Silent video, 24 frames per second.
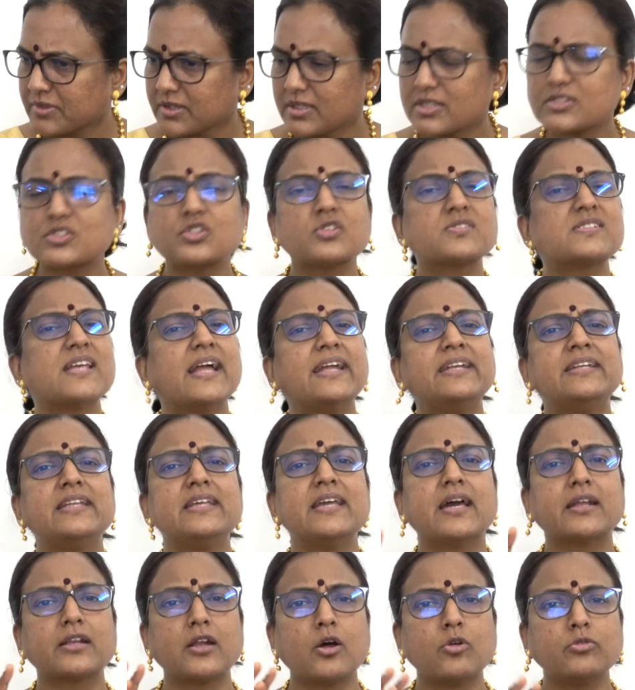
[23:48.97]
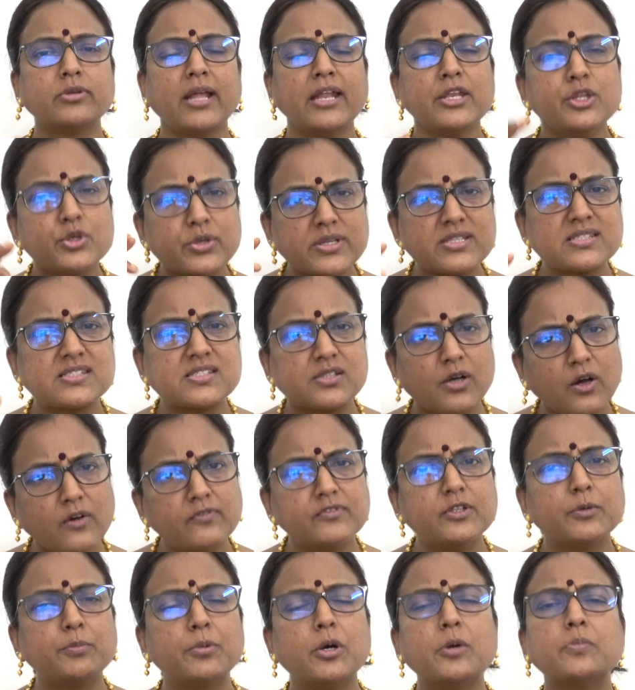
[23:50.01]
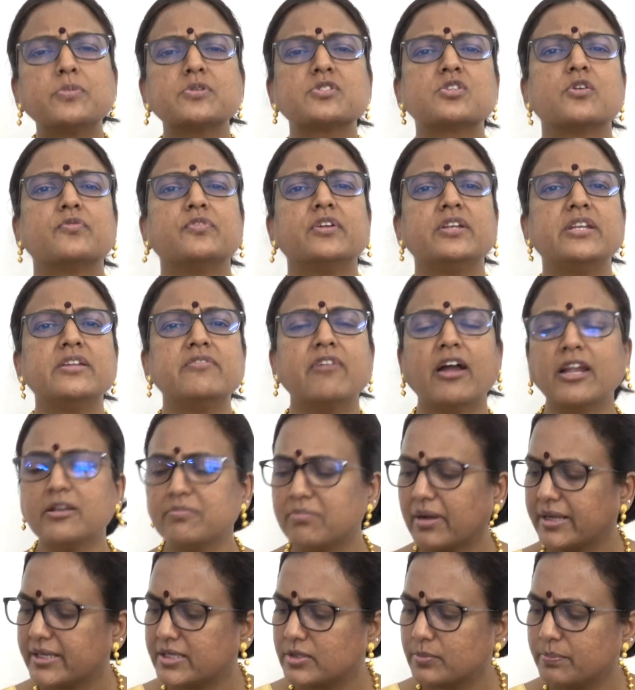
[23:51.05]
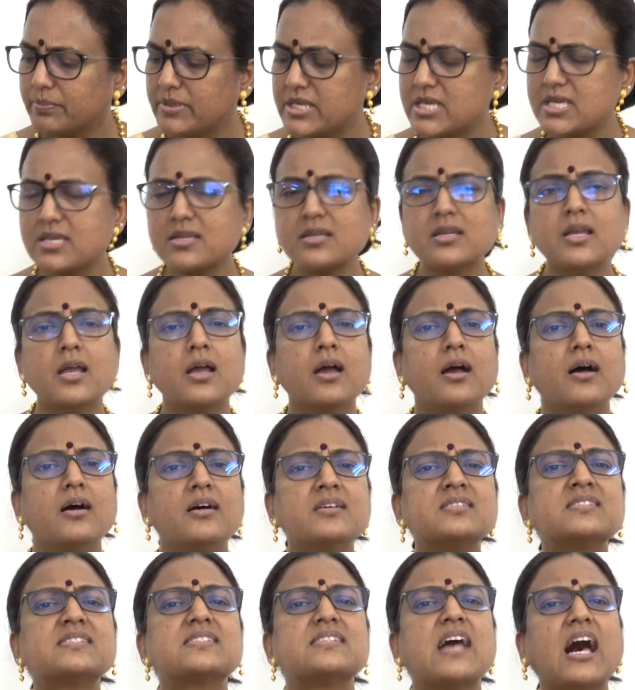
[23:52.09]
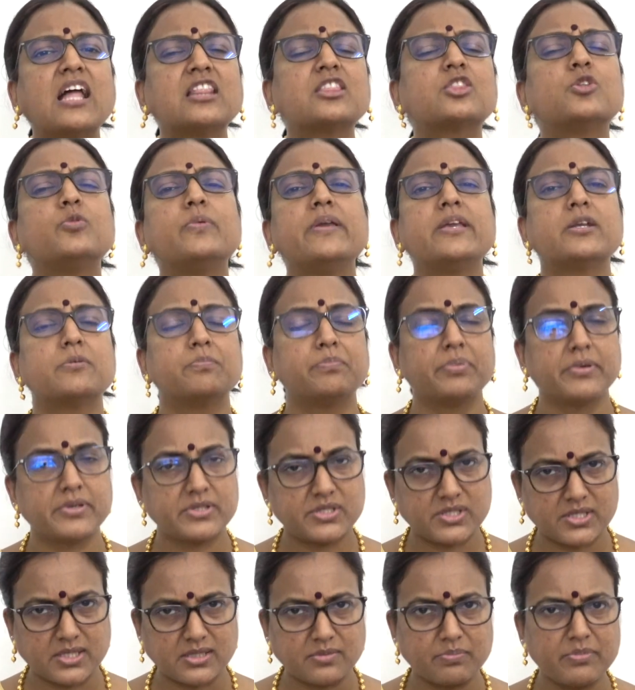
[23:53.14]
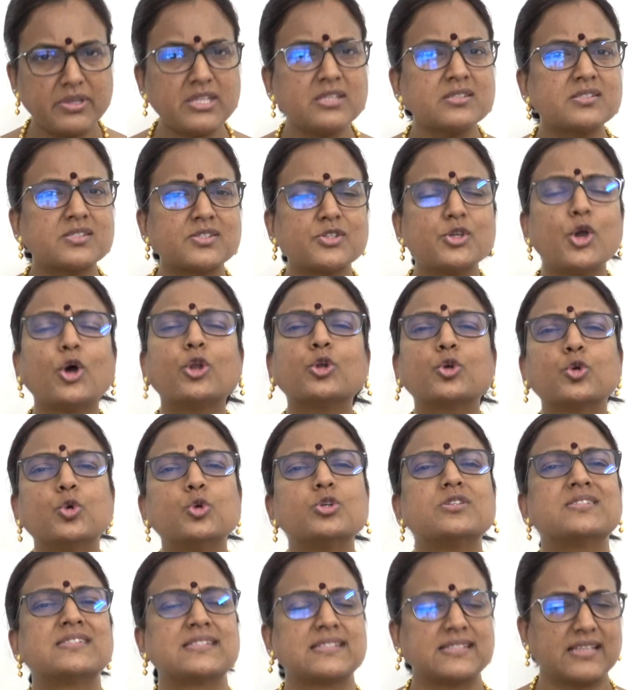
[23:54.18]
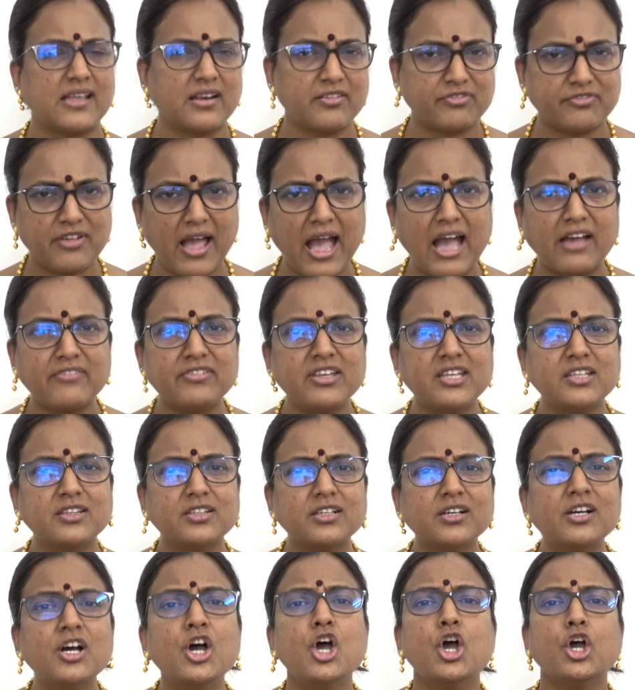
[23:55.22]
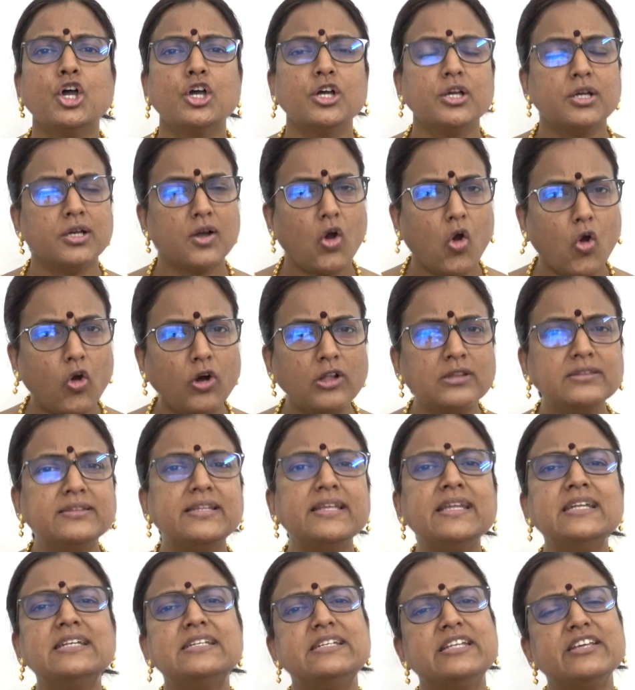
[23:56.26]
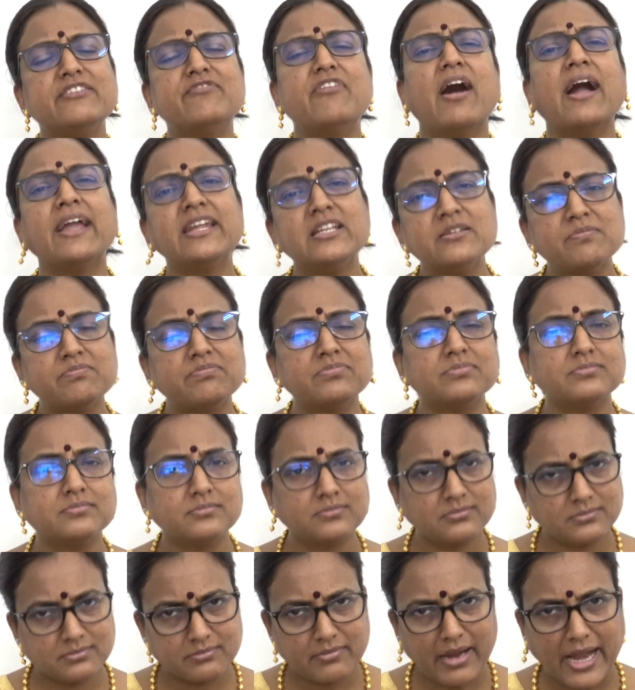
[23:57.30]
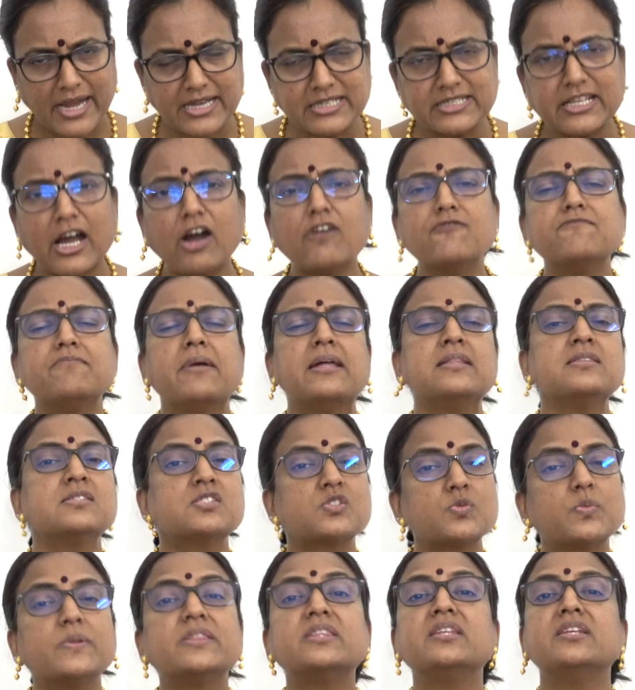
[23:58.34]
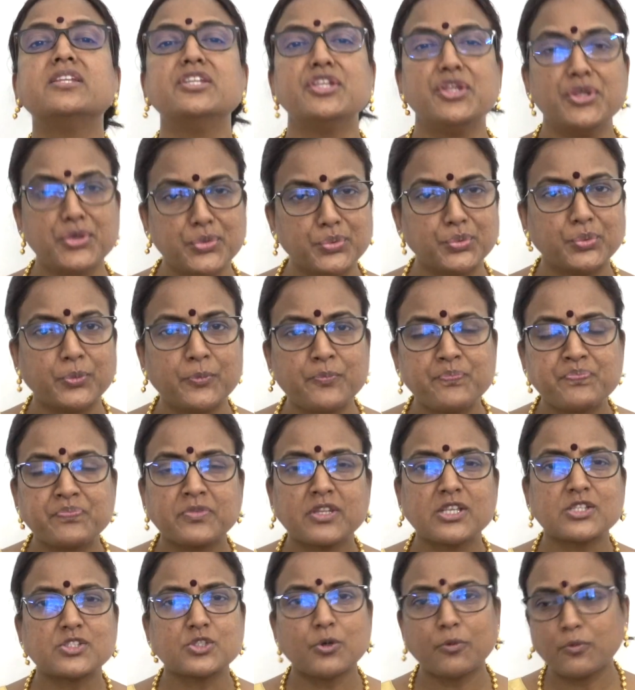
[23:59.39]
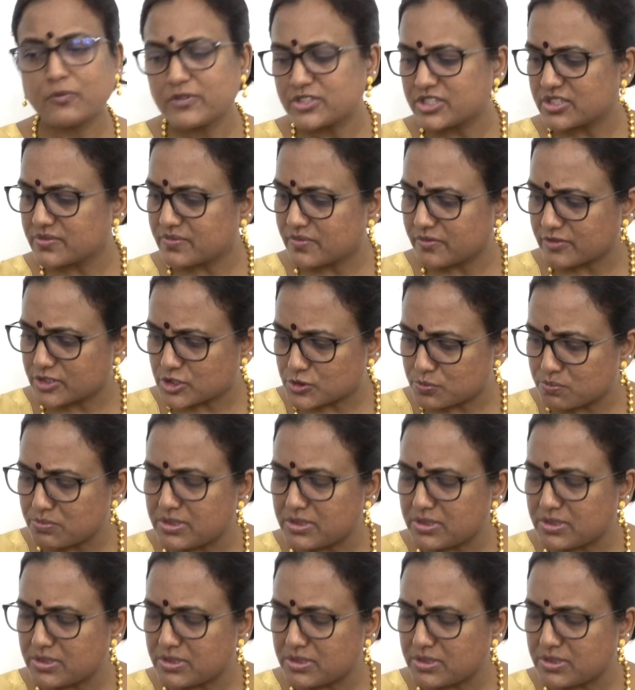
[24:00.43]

the society around, and you can serve the purpose of the divine by being a sattvic person, means your good self, having all the divine endowments within you. So which